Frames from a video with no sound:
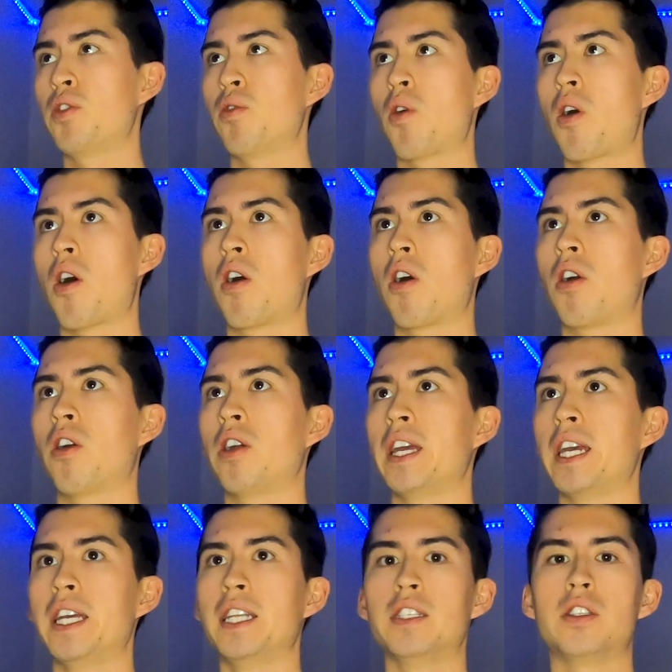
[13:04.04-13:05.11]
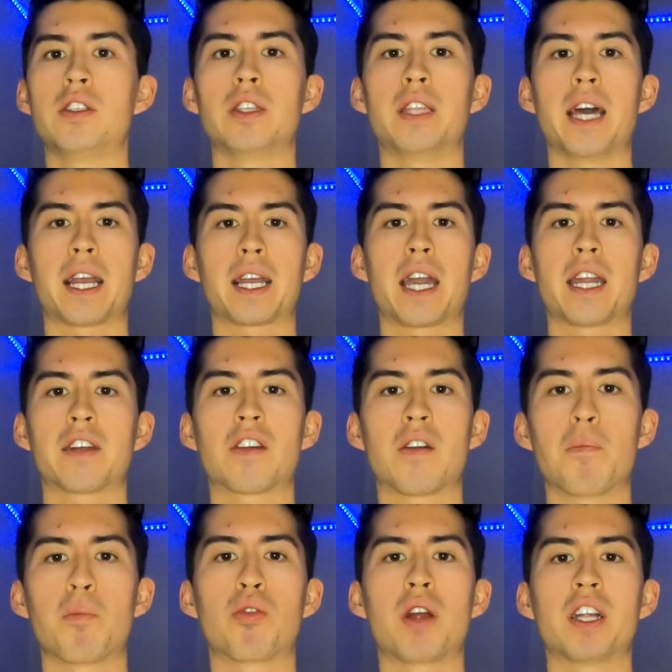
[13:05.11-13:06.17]
you are into that kind of
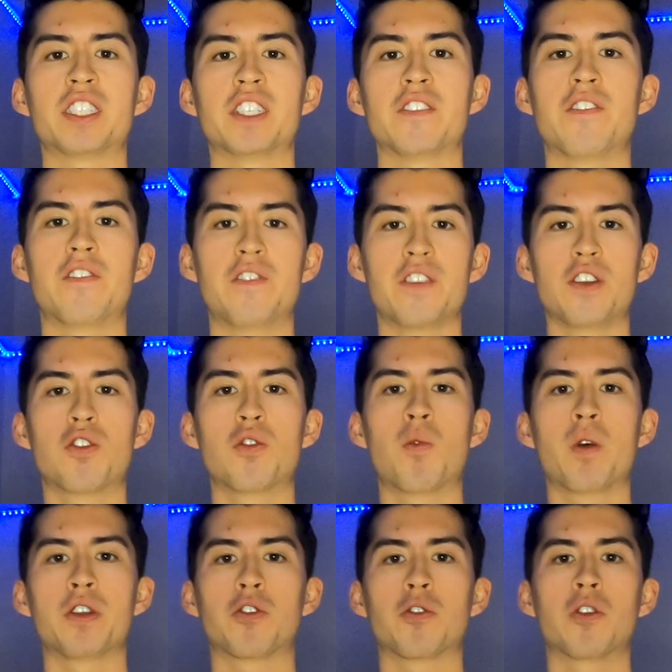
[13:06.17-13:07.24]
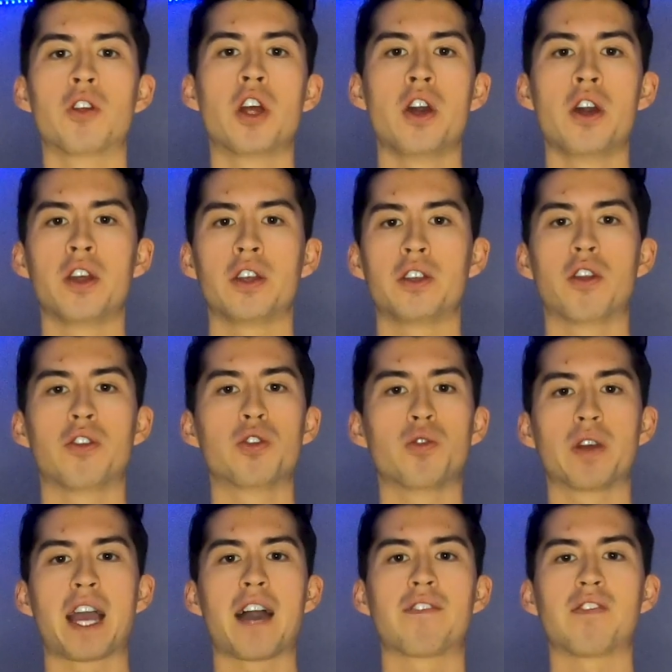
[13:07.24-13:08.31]
compression feel when you're
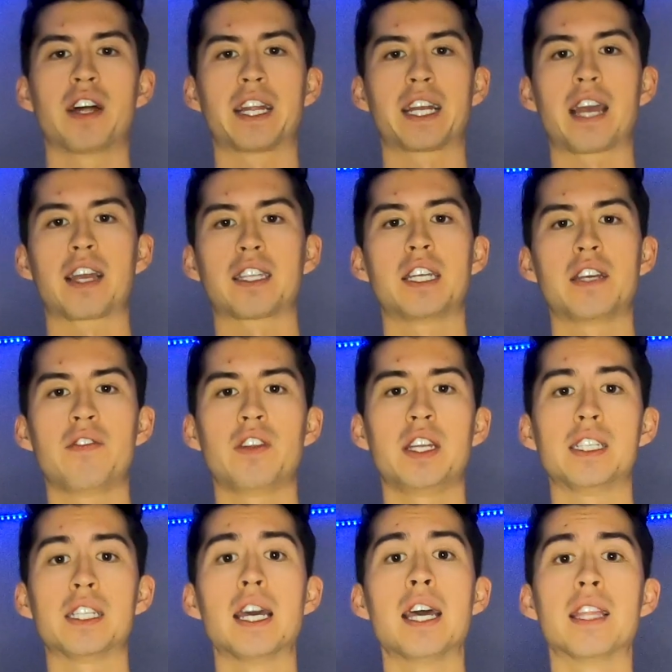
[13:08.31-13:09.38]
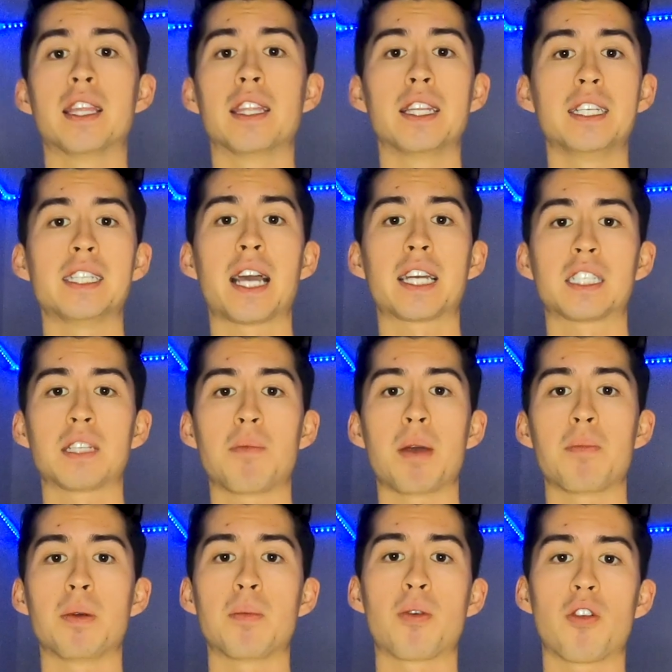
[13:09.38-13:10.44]
doing athletic activities, then these actually
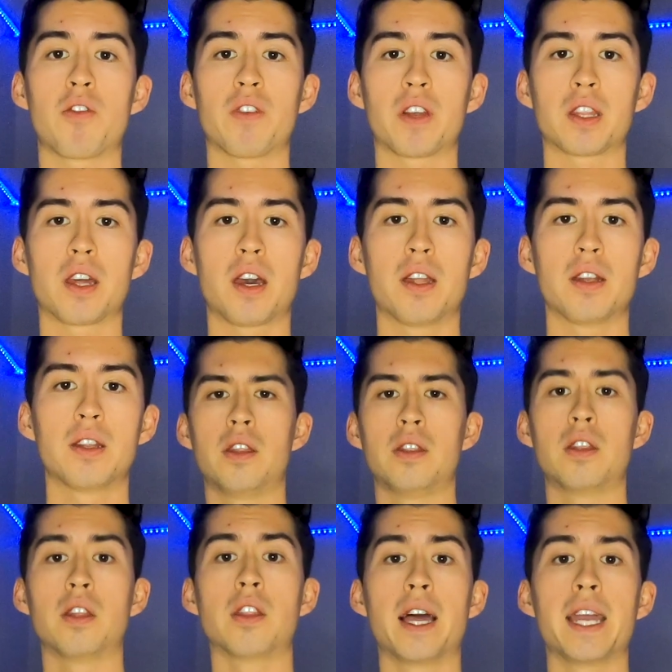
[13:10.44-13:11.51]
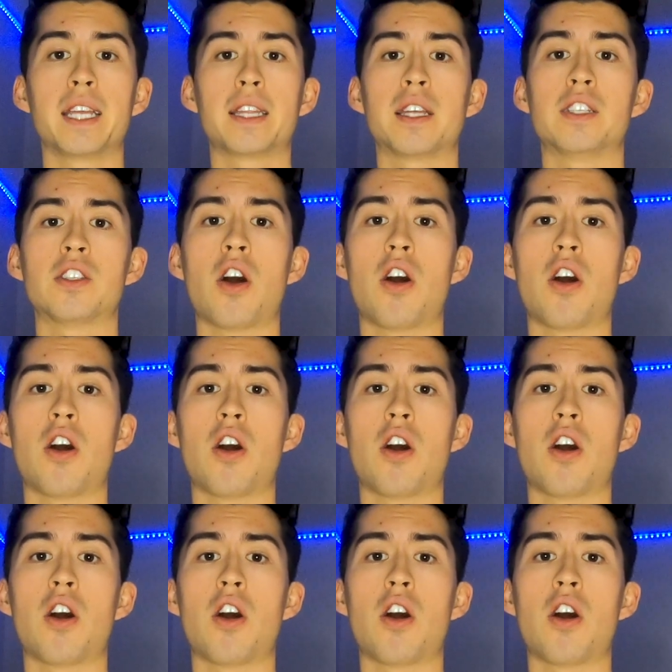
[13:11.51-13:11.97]
might be perfect then. The length is